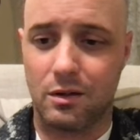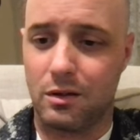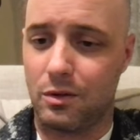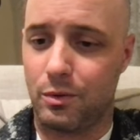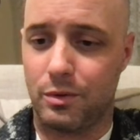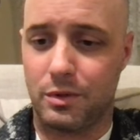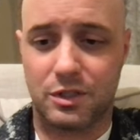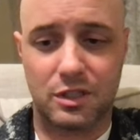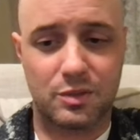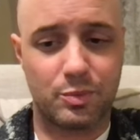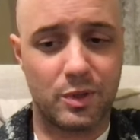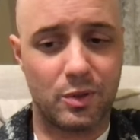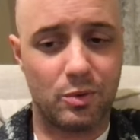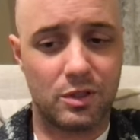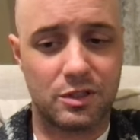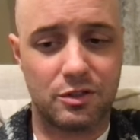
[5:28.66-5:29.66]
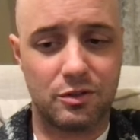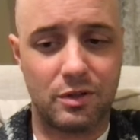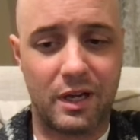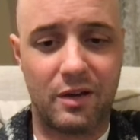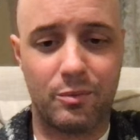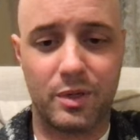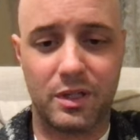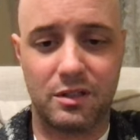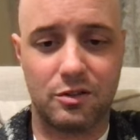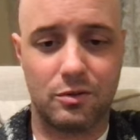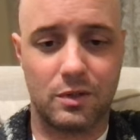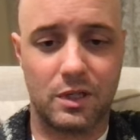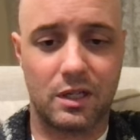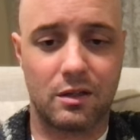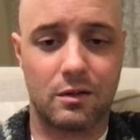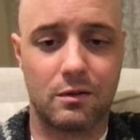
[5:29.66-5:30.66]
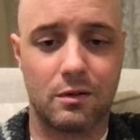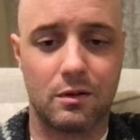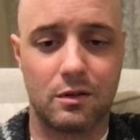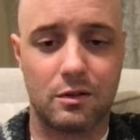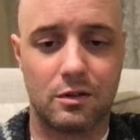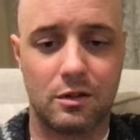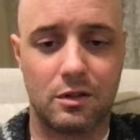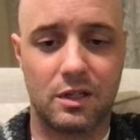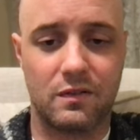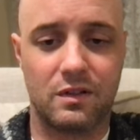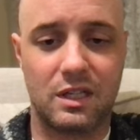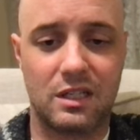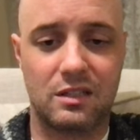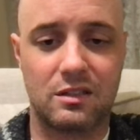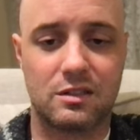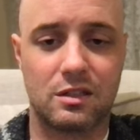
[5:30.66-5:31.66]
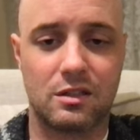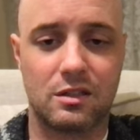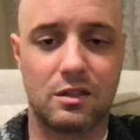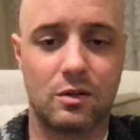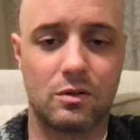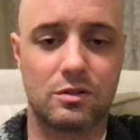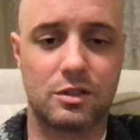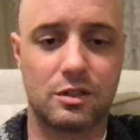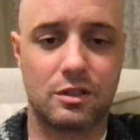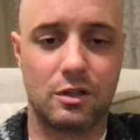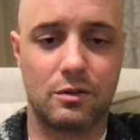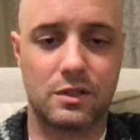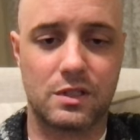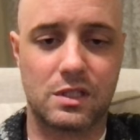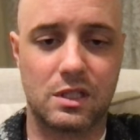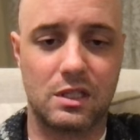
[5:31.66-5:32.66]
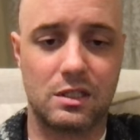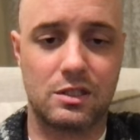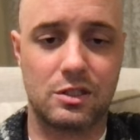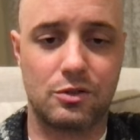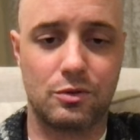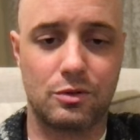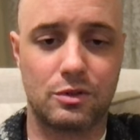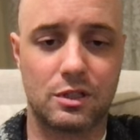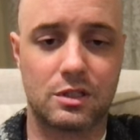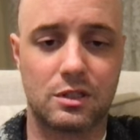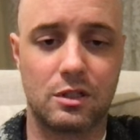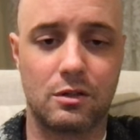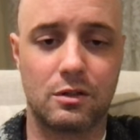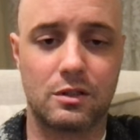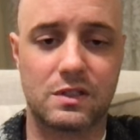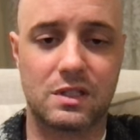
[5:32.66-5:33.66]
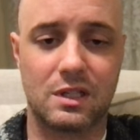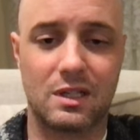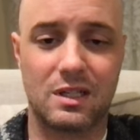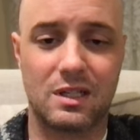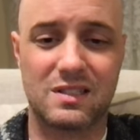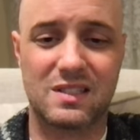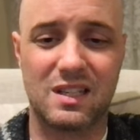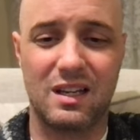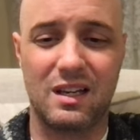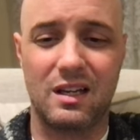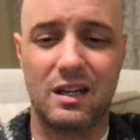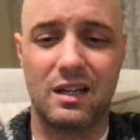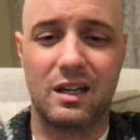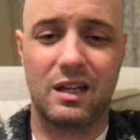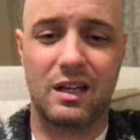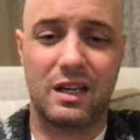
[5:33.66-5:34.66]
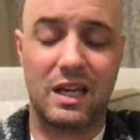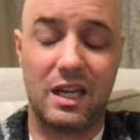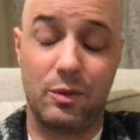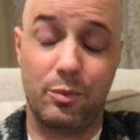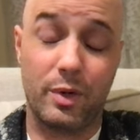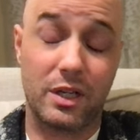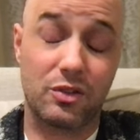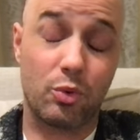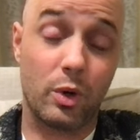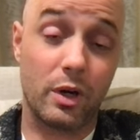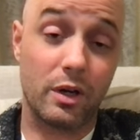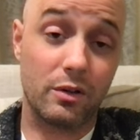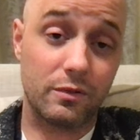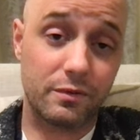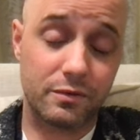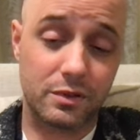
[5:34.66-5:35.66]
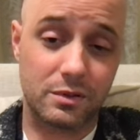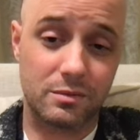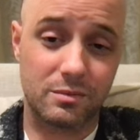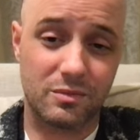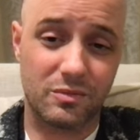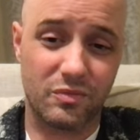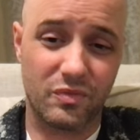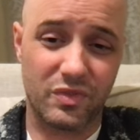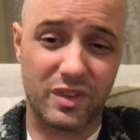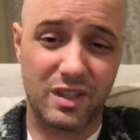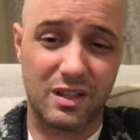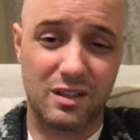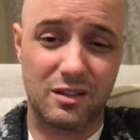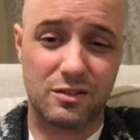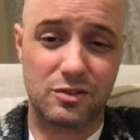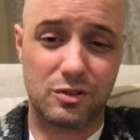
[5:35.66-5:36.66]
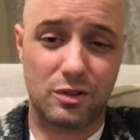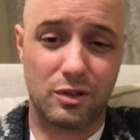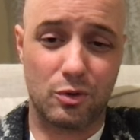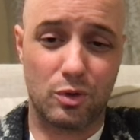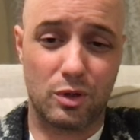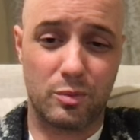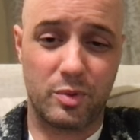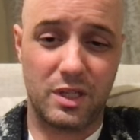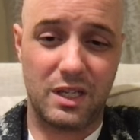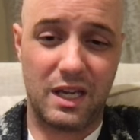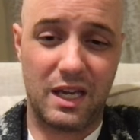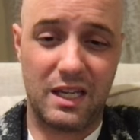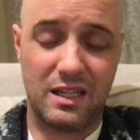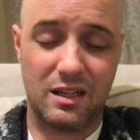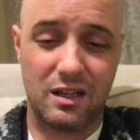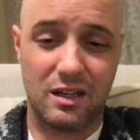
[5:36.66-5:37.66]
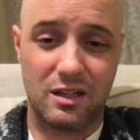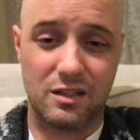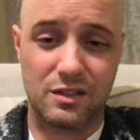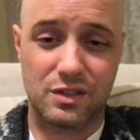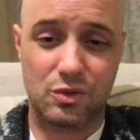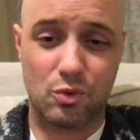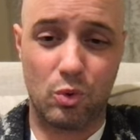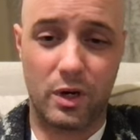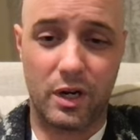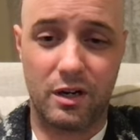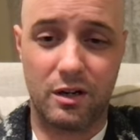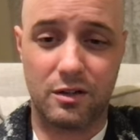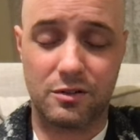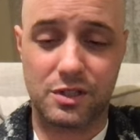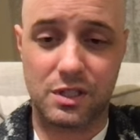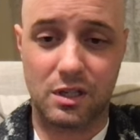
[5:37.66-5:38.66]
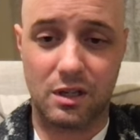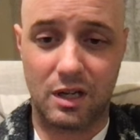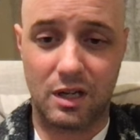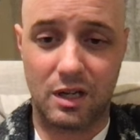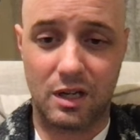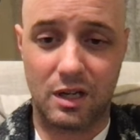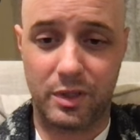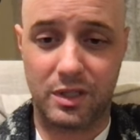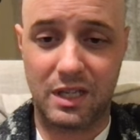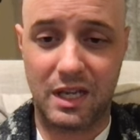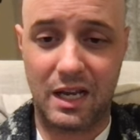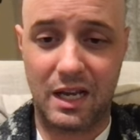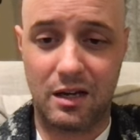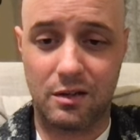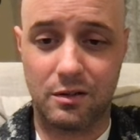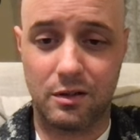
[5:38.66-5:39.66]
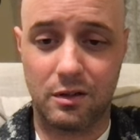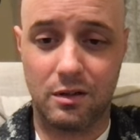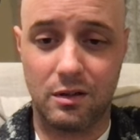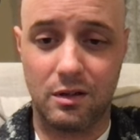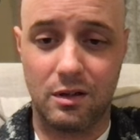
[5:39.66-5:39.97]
it would just be what you have been doing. You don't even need to notice these. You would just notice that it's an 8 by 12. So there would be 8 squares up and down,